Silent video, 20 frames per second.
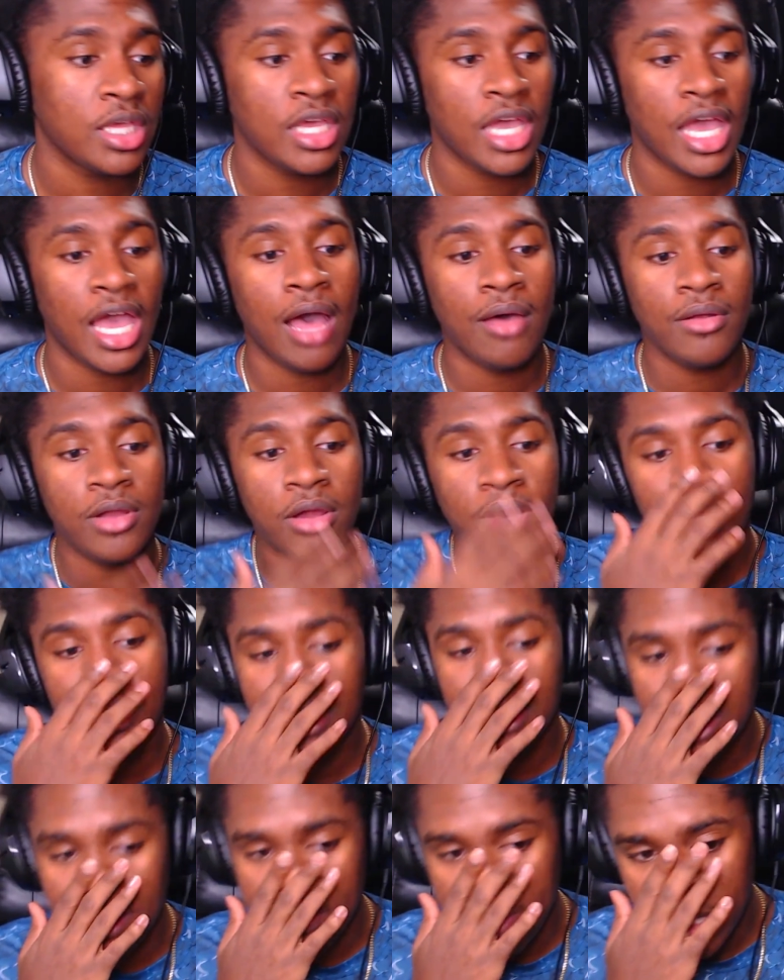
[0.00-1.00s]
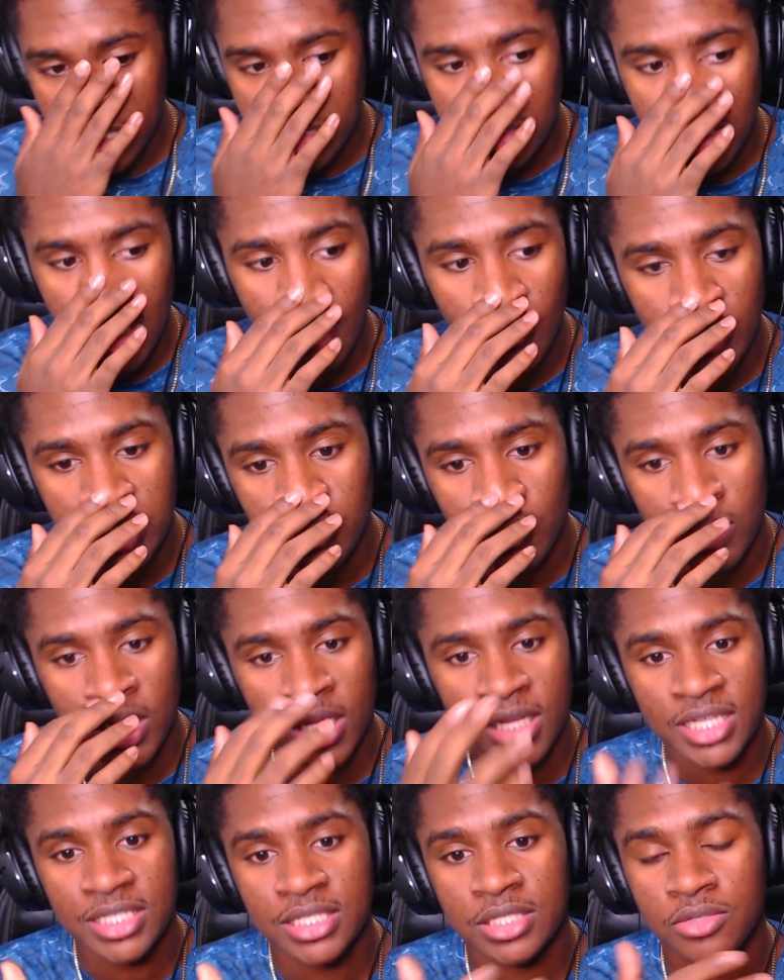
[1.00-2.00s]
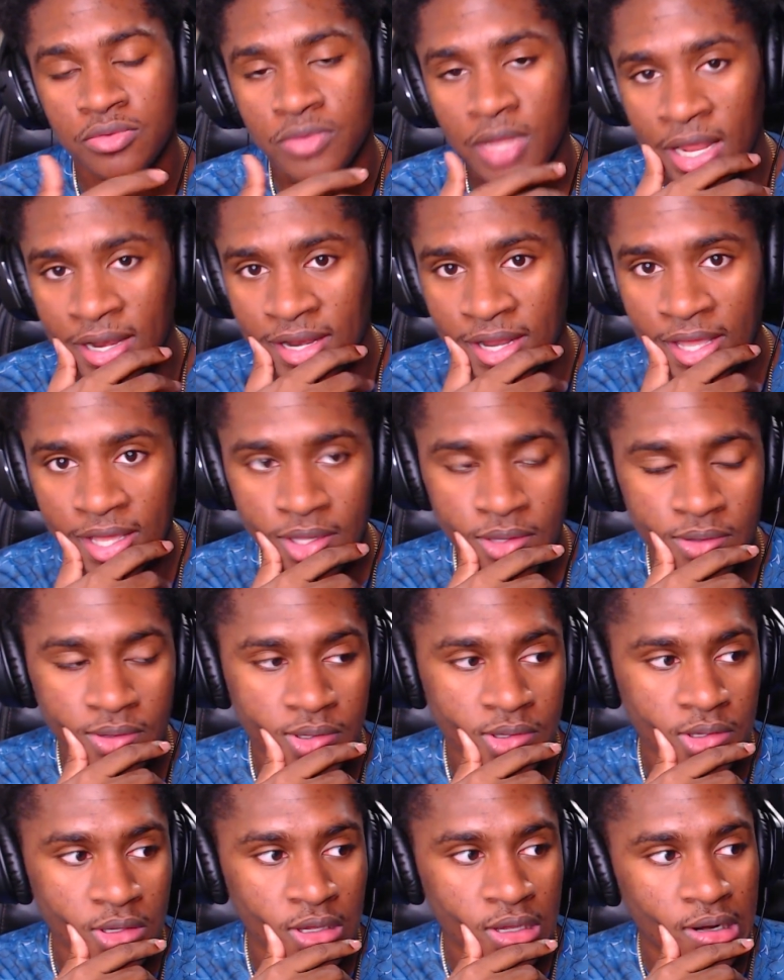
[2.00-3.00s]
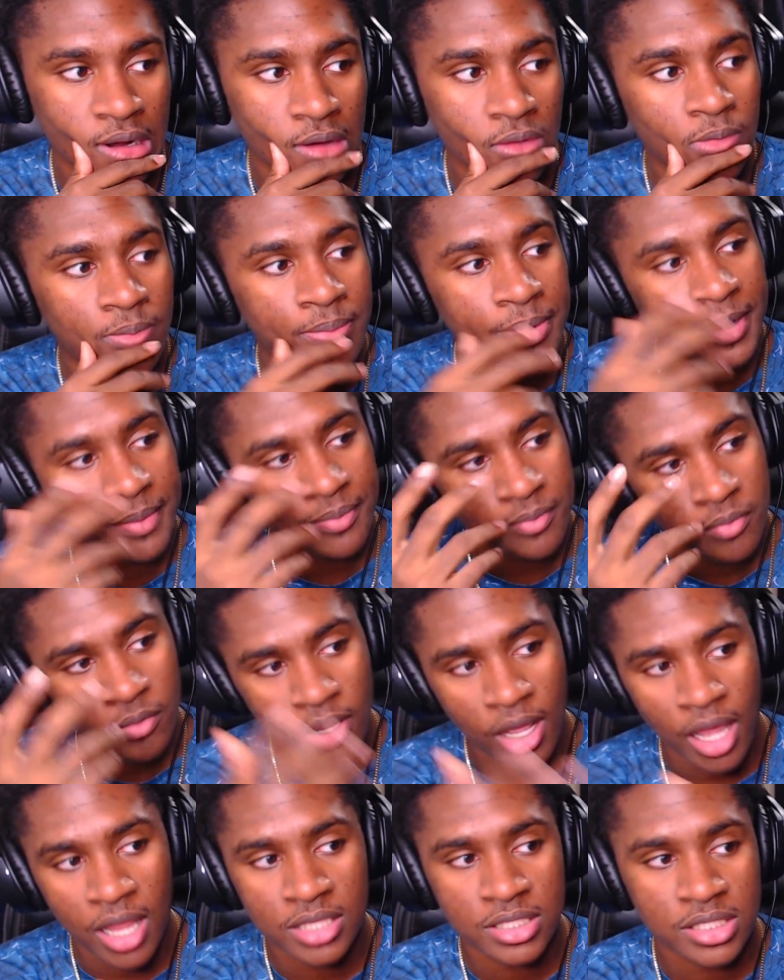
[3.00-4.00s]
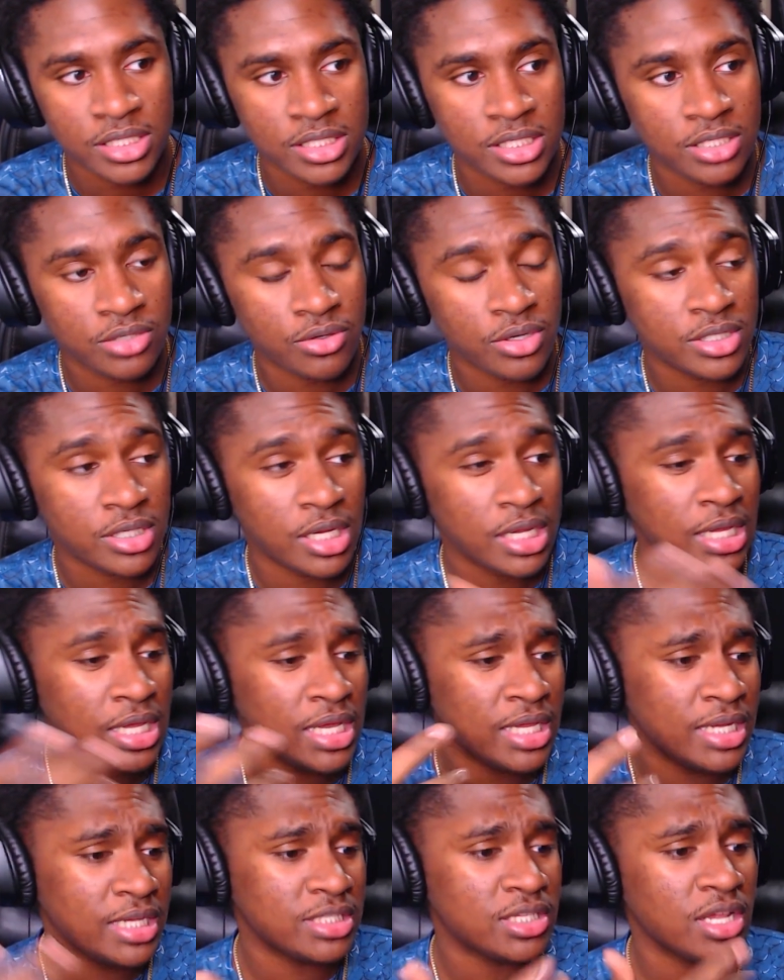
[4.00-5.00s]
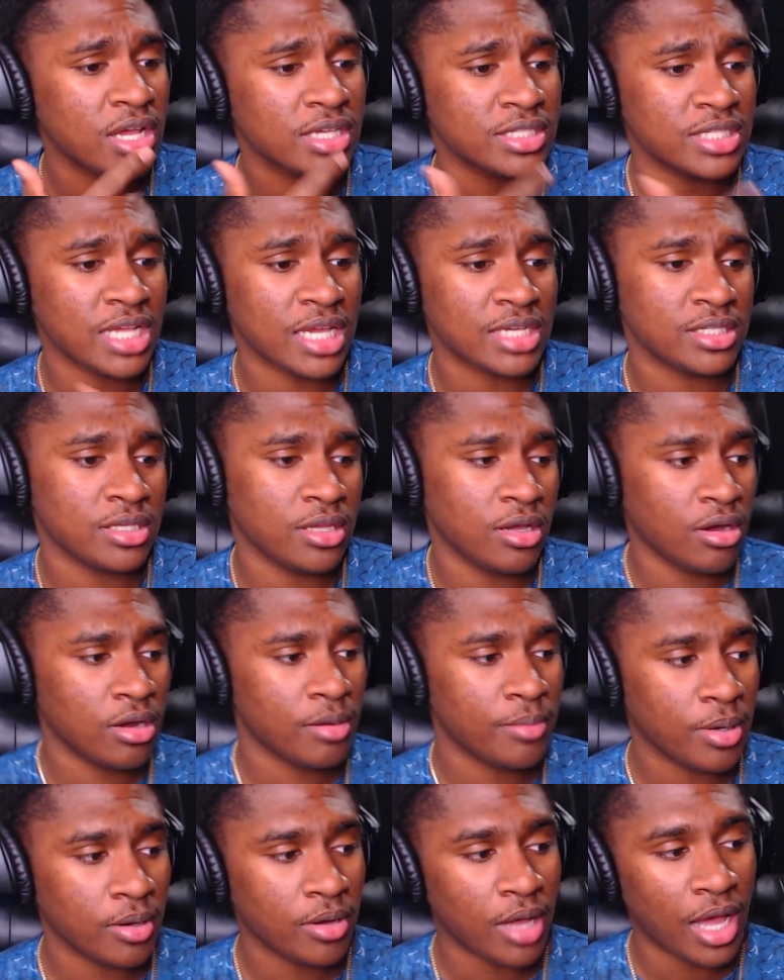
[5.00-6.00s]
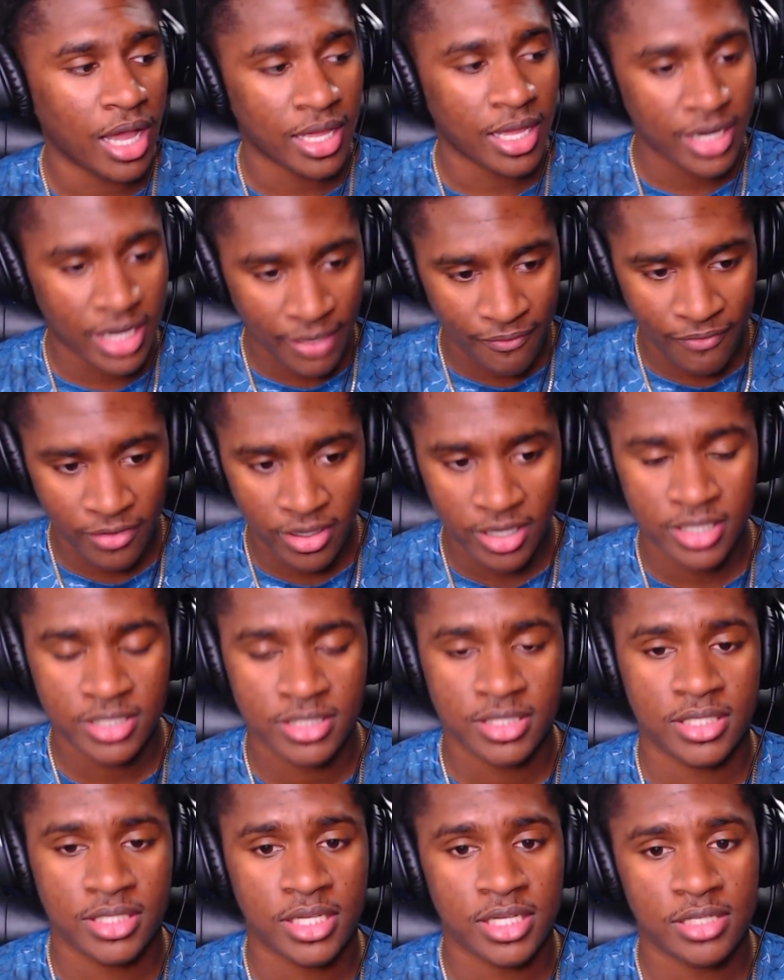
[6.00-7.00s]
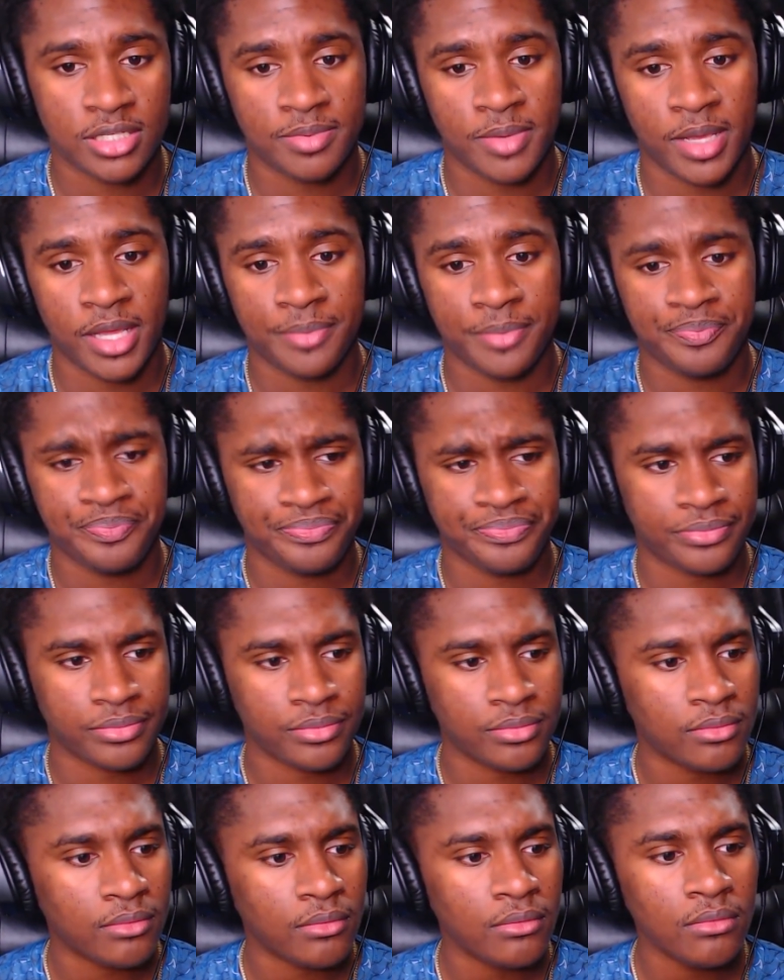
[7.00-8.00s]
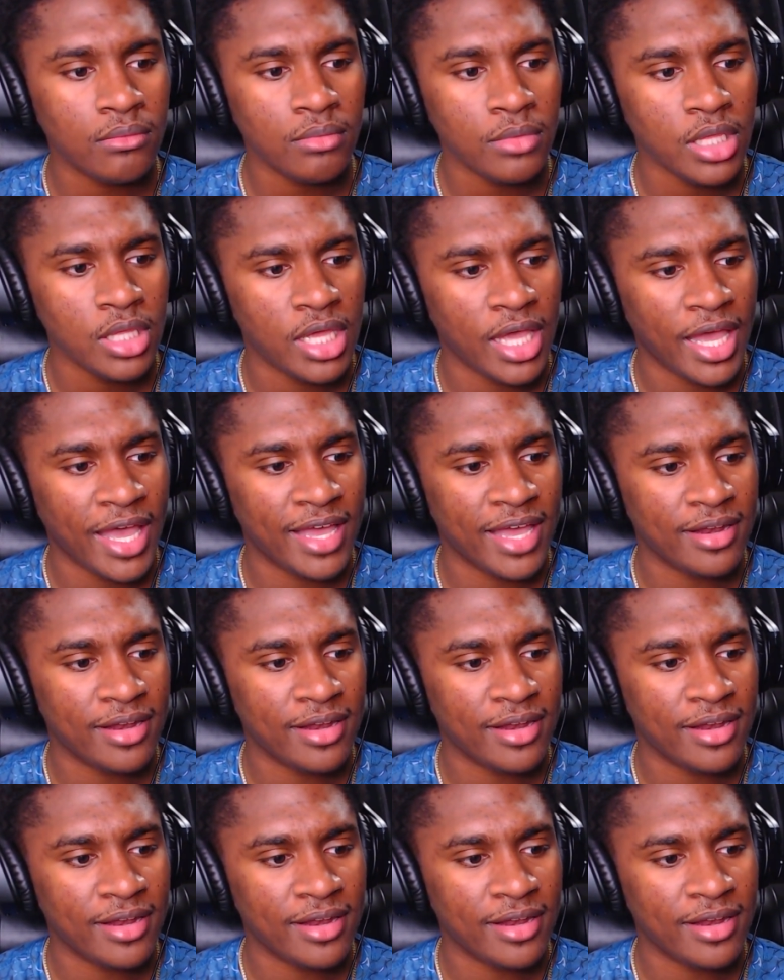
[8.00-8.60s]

I don't know. It just depends on like what you want to listen to that day, you know. But regardless of the situation, this song is actually hard, bro. I can definitely listen to this, man. And